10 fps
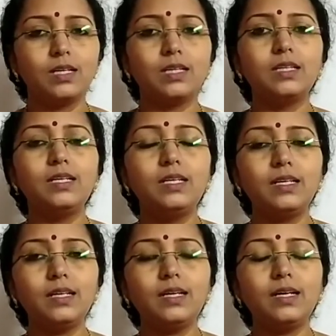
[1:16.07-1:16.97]
the
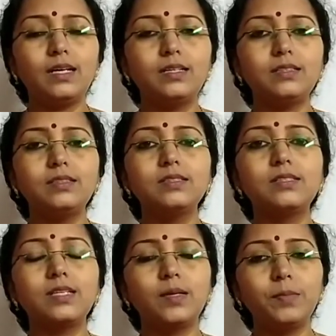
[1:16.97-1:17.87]
DNA content is
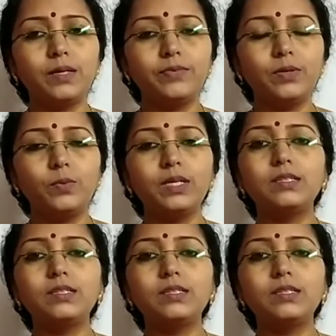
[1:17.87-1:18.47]
same everywhere,